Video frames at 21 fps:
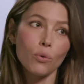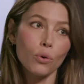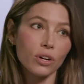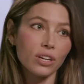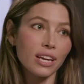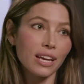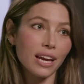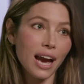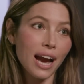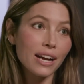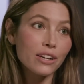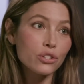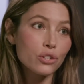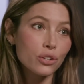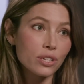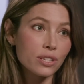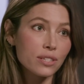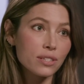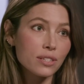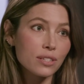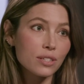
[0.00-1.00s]
a working
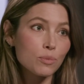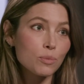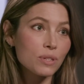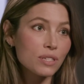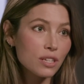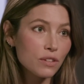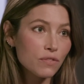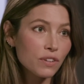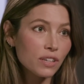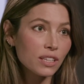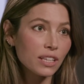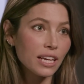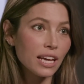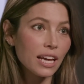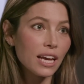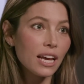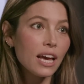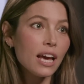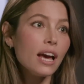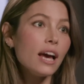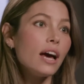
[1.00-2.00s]
actress
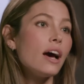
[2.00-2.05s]
specifically,